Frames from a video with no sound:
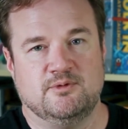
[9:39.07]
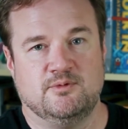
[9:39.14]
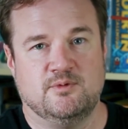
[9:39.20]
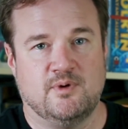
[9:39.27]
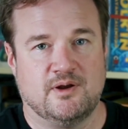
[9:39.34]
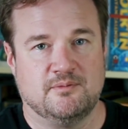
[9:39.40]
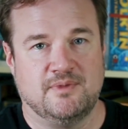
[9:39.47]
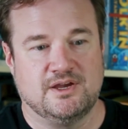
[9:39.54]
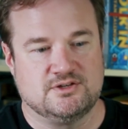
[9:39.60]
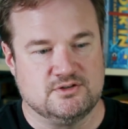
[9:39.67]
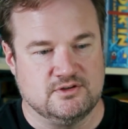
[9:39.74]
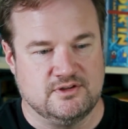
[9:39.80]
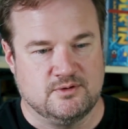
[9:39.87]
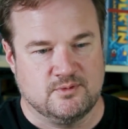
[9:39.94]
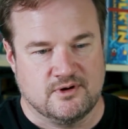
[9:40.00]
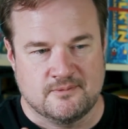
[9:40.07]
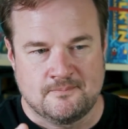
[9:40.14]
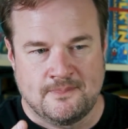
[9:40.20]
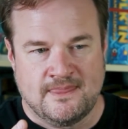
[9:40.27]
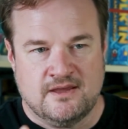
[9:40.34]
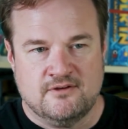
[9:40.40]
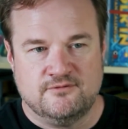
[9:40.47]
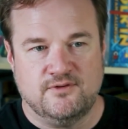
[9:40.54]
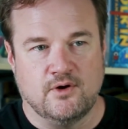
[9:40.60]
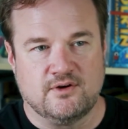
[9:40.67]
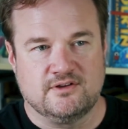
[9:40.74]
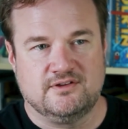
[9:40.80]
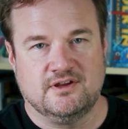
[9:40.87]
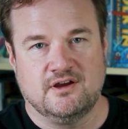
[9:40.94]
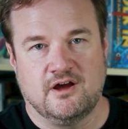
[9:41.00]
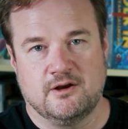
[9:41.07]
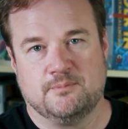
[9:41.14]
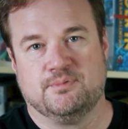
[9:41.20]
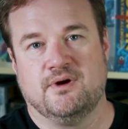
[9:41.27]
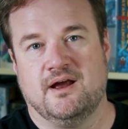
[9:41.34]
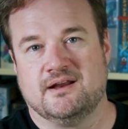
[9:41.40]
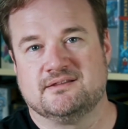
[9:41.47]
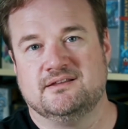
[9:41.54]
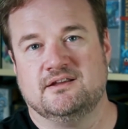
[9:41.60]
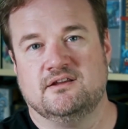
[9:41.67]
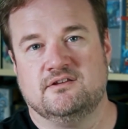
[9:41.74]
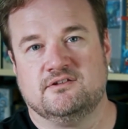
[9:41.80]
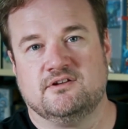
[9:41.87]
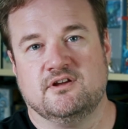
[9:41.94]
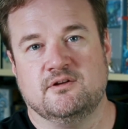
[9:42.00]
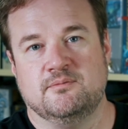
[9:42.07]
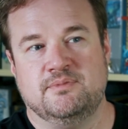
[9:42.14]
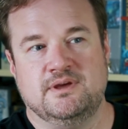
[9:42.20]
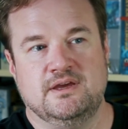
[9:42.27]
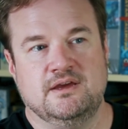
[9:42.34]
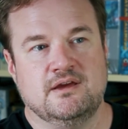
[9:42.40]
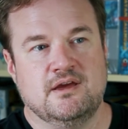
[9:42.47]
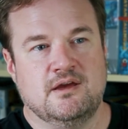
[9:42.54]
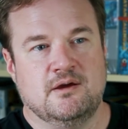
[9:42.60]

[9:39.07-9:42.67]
and we want to make sure that we're focusing on a product that is going to be